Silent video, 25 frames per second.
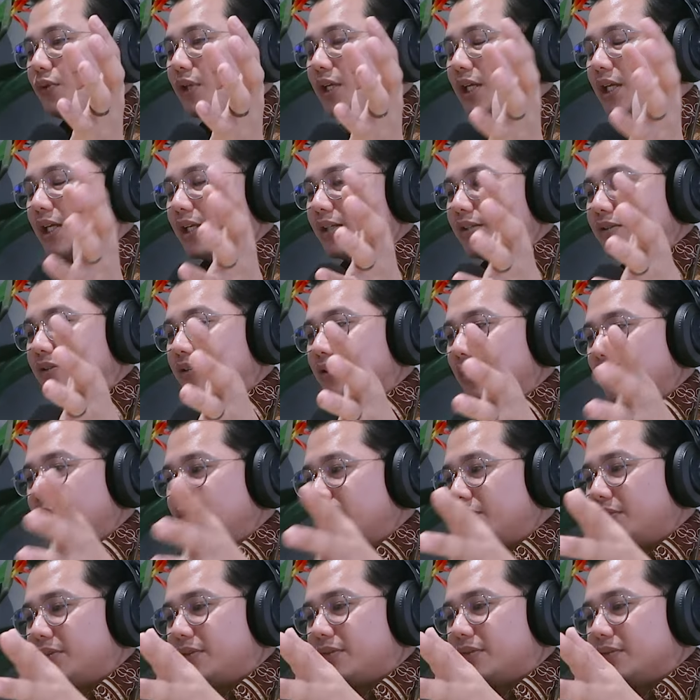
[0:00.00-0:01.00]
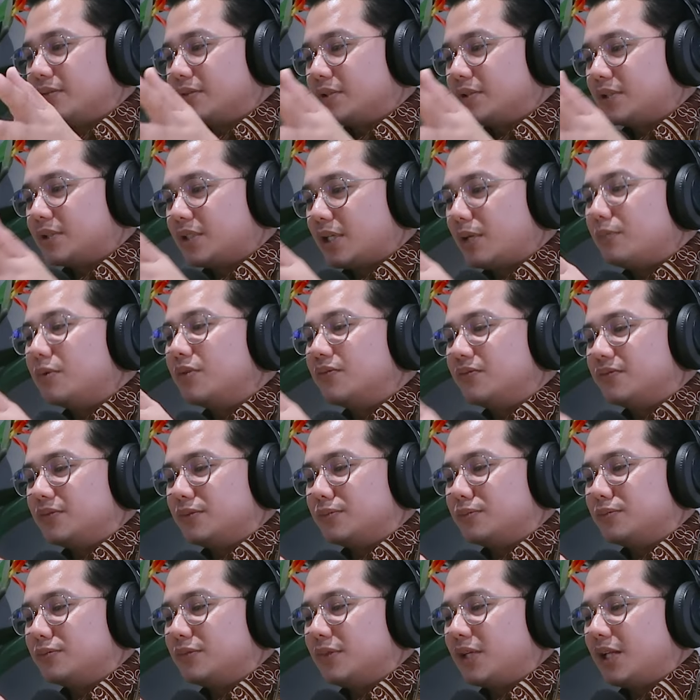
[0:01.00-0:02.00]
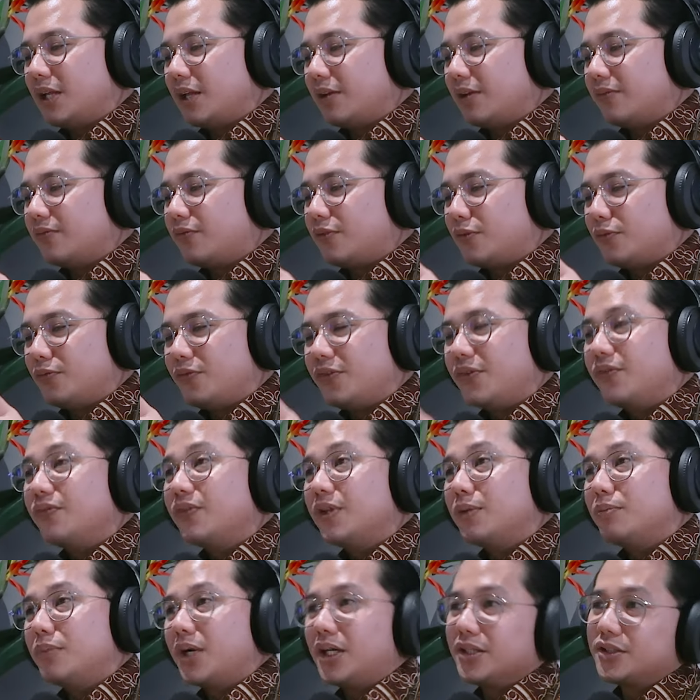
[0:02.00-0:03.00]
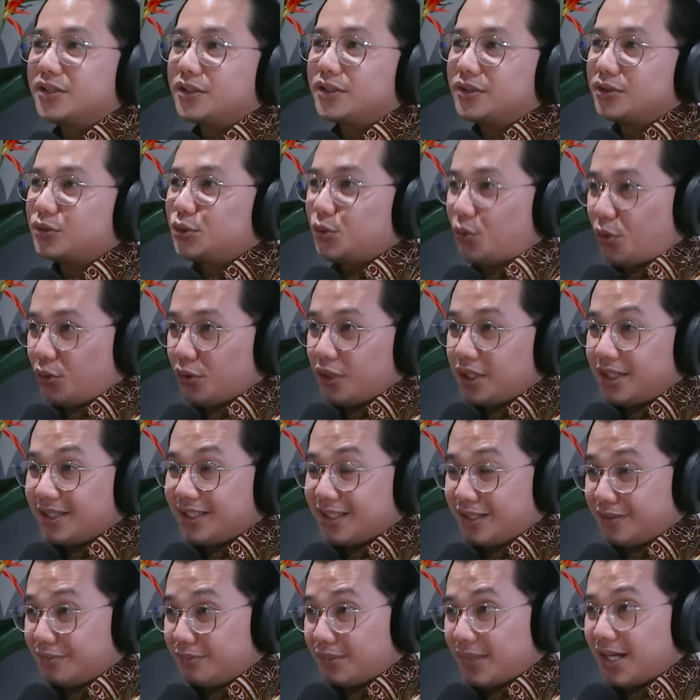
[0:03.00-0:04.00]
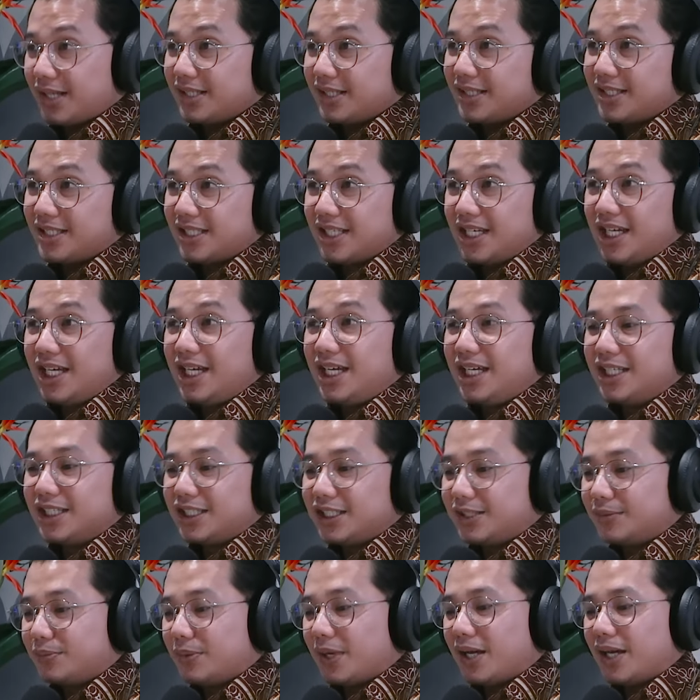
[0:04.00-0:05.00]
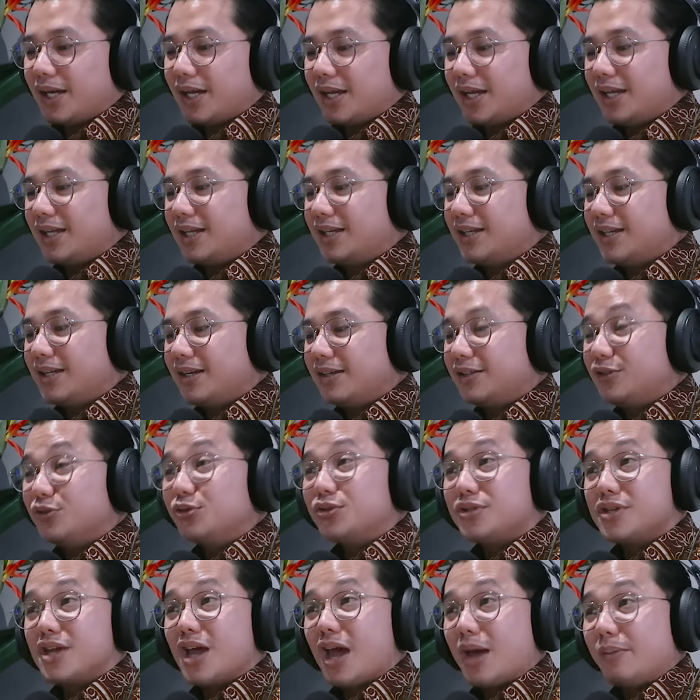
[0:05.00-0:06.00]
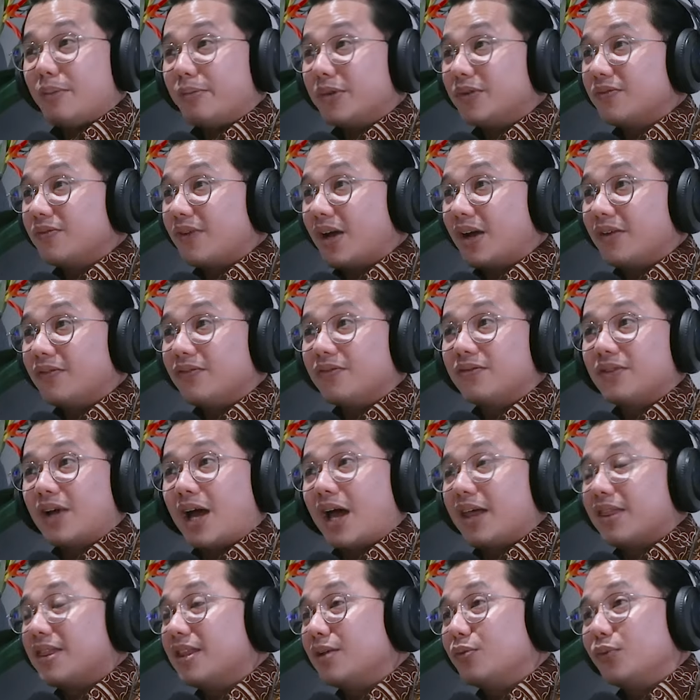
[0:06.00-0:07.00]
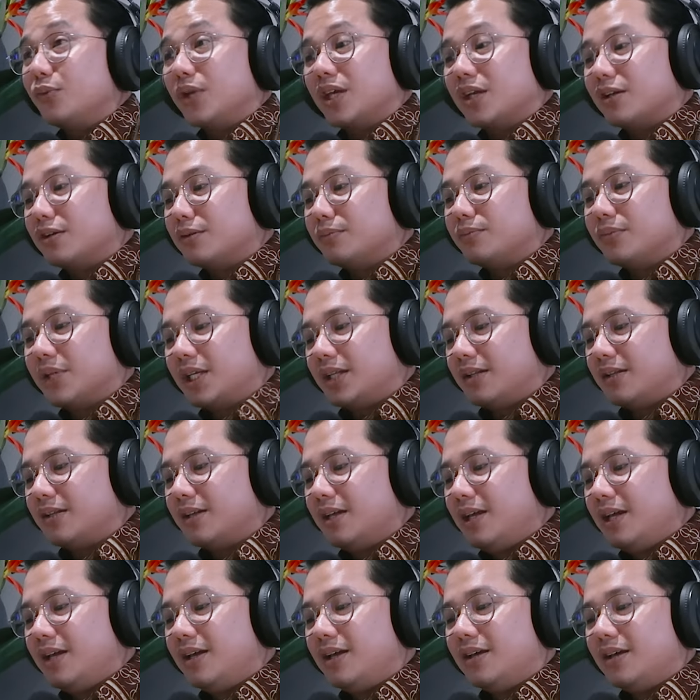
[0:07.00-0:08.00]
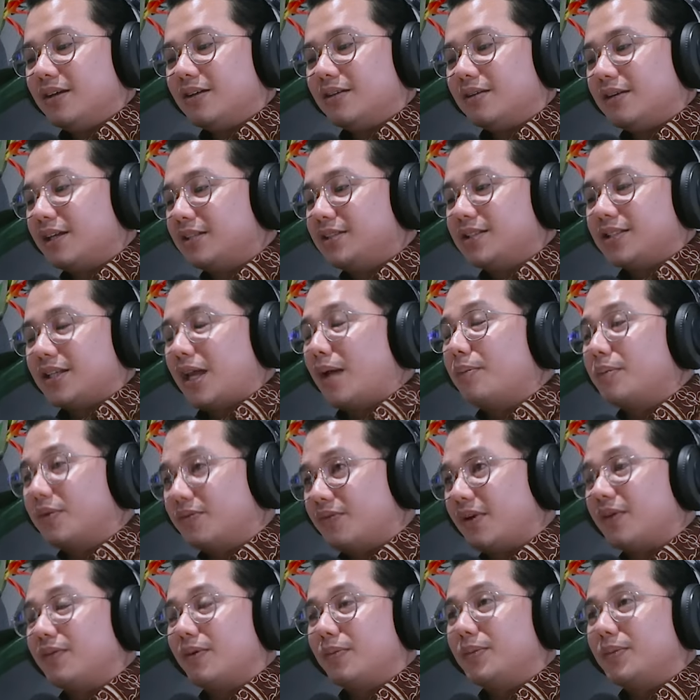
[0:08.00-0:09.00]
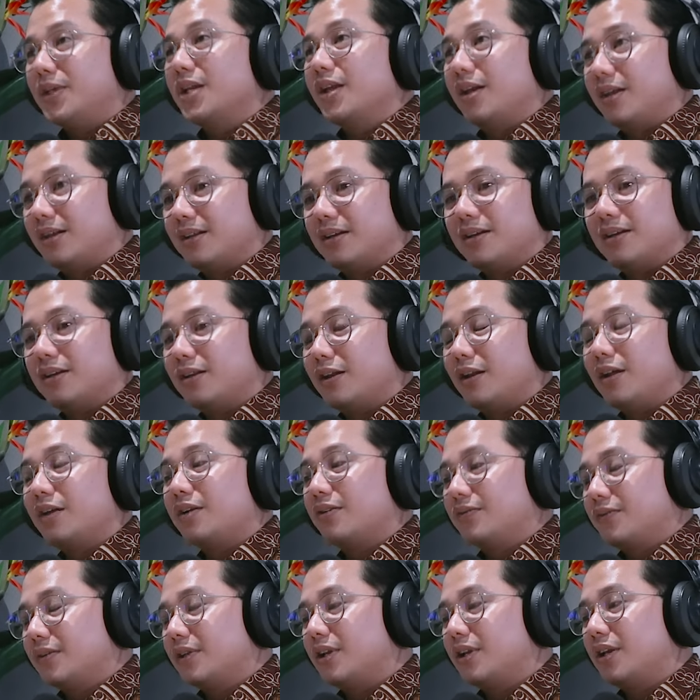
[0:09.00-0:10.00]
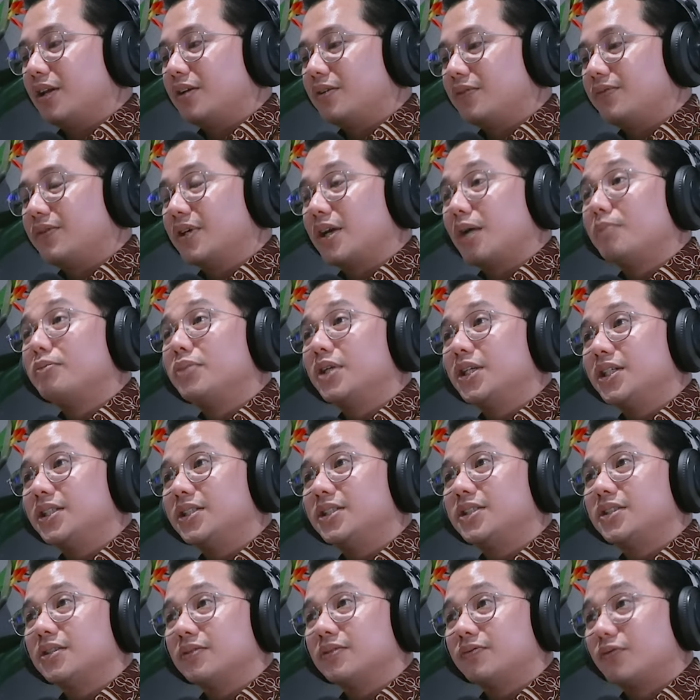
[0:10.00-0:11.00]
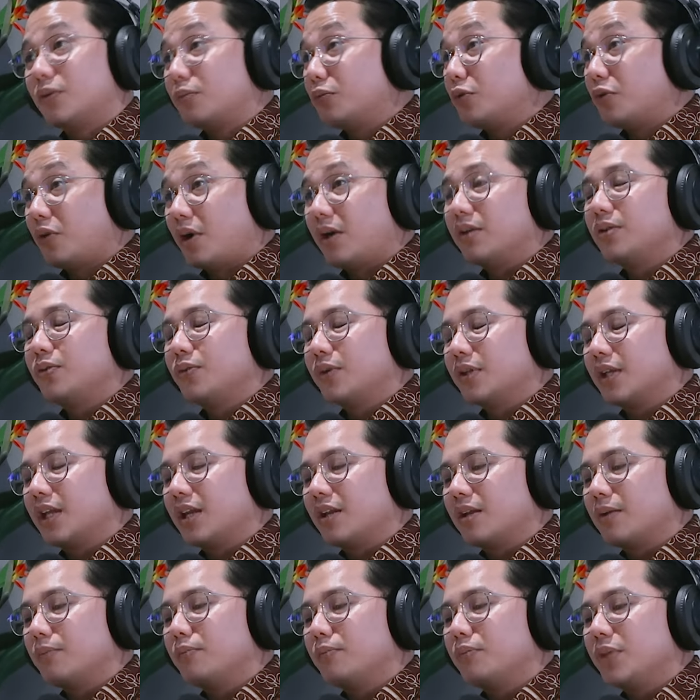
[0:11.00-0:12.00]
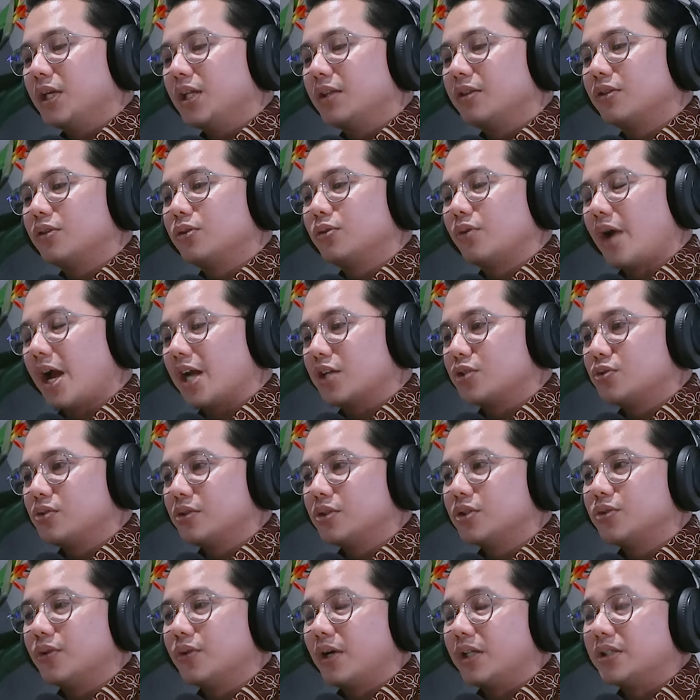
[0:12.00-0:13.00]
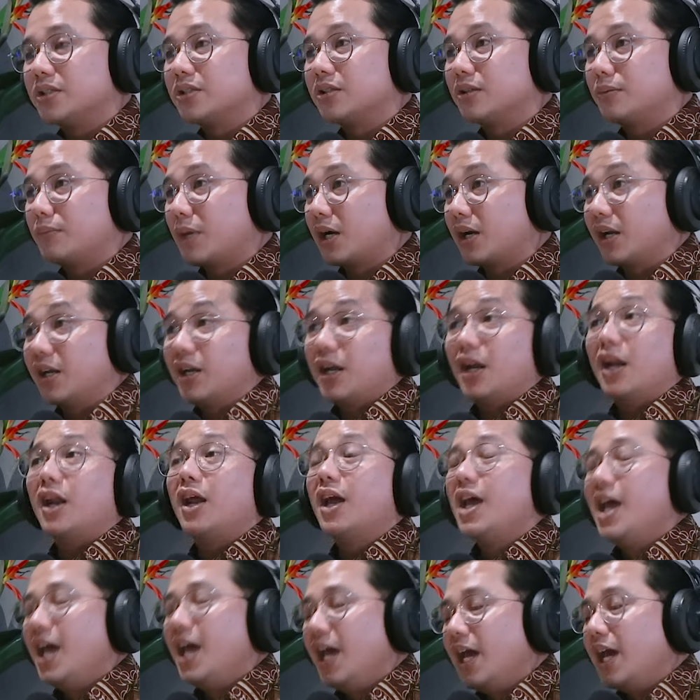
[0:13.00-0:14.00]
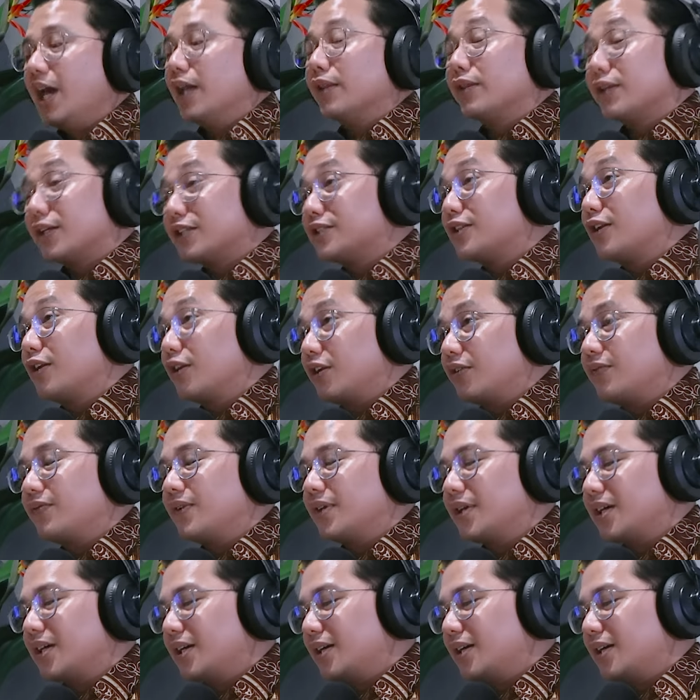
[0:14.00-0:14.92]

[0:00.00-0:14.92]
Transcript: we can solve some of them like from $50 to only $10 just by using Happy5, I think we can compete. Not just Happy5, I mean like a lot of companies from around the world can compete to enter the market, and there's a lot of